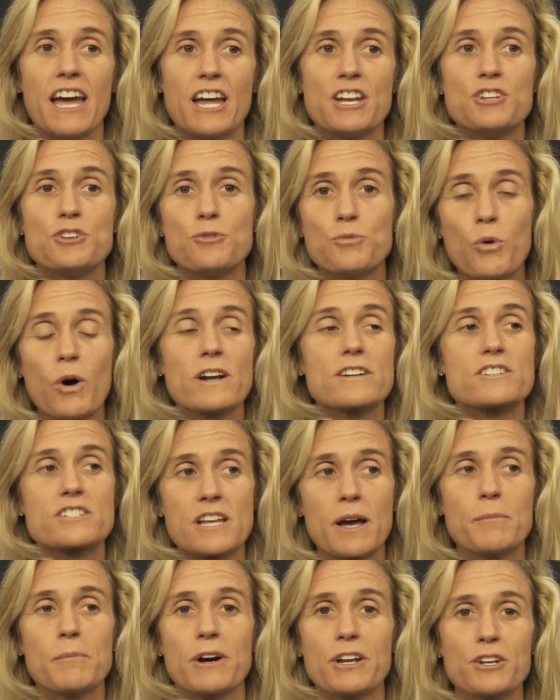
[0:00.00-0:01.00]
and you want
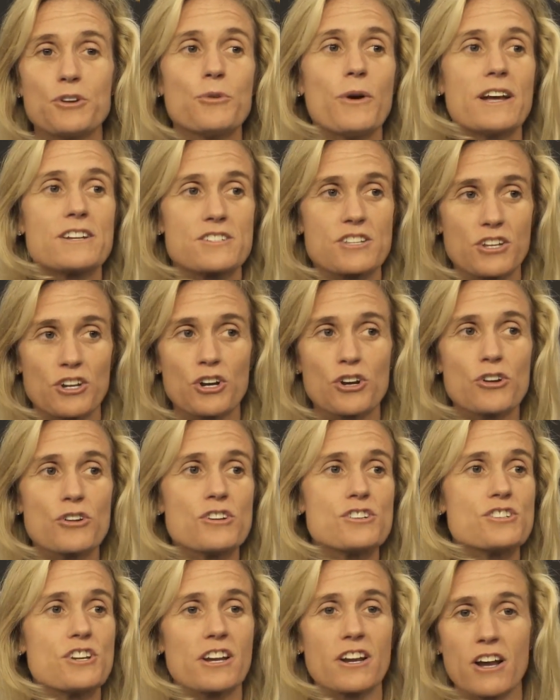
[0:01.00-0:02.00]
someone who has the
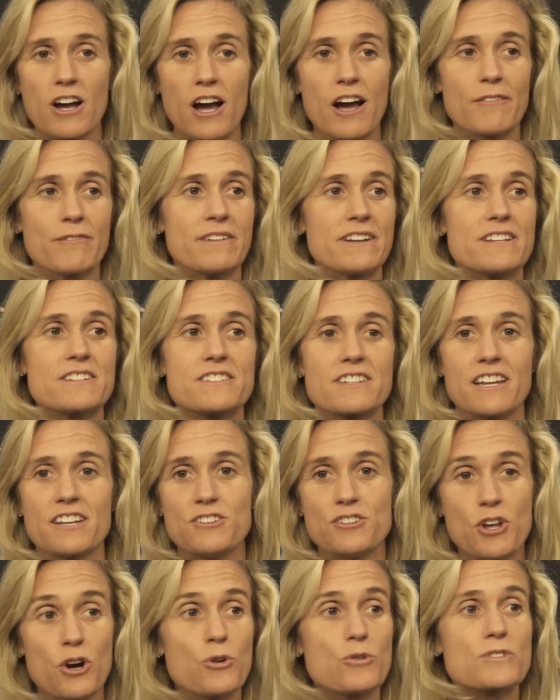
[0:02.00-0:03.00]
courage and confidence
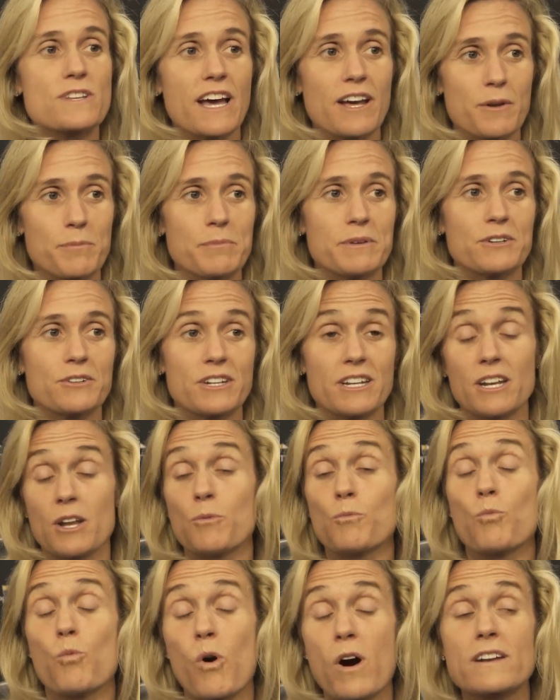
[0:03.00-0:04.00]
and knows how to build it
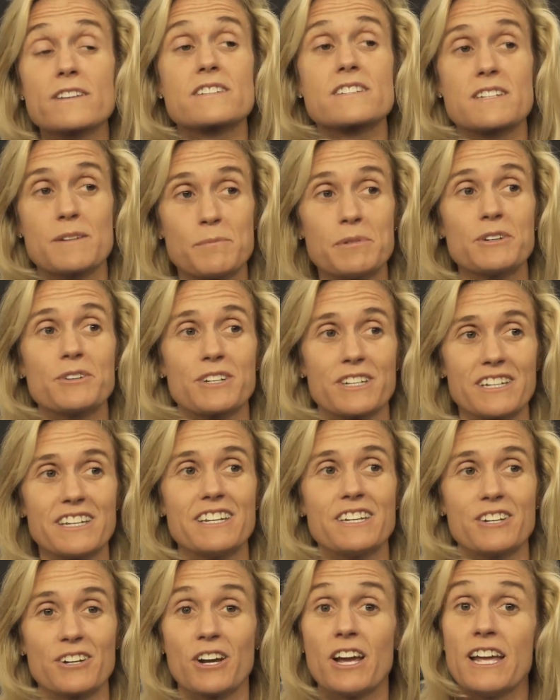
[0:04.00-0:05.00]
and wants to build it
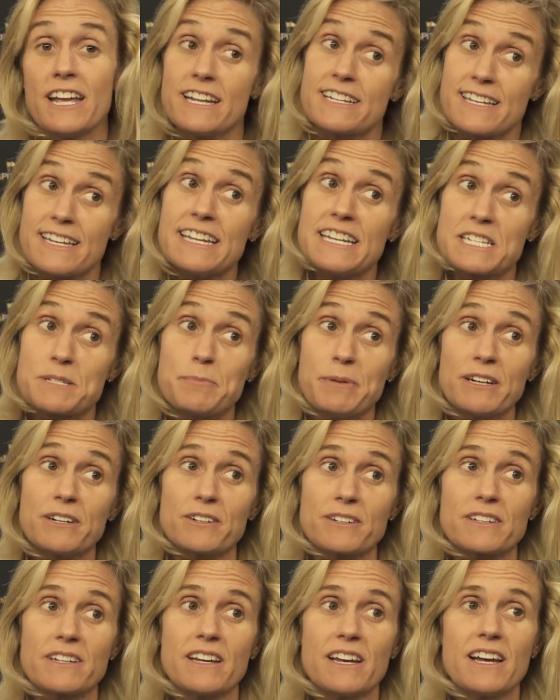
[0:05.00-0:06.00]
here. It needs
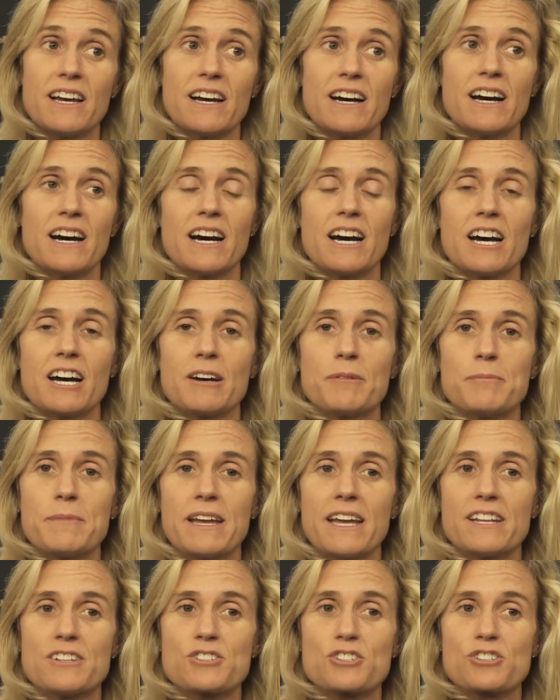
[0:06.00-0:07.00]
built.
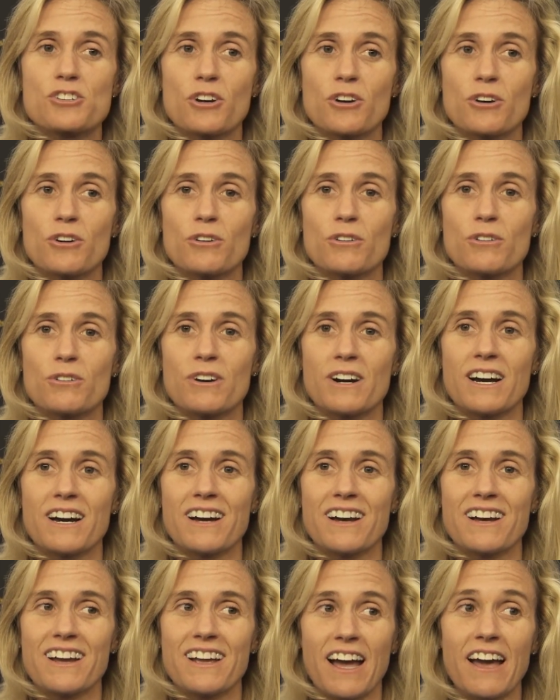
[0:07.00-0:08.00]
And so
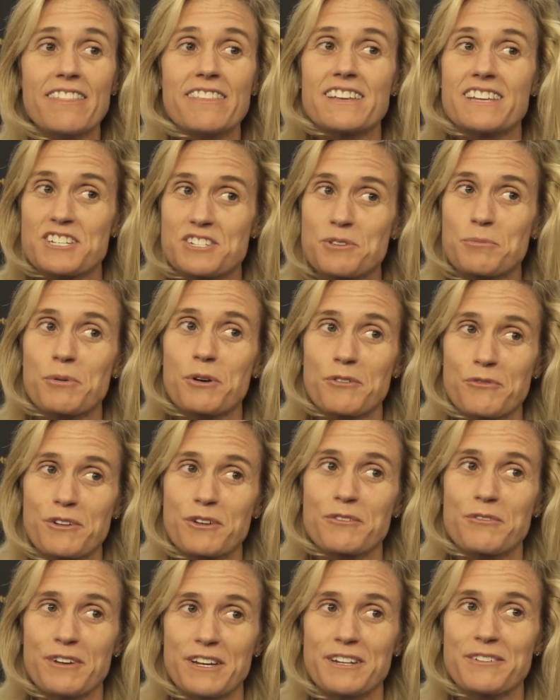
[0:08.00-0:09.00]
I think he's the
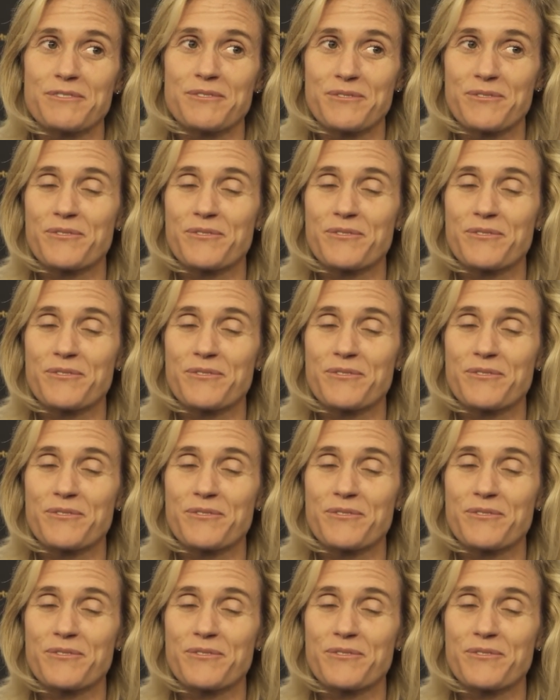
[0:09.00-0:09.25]
perfect fit.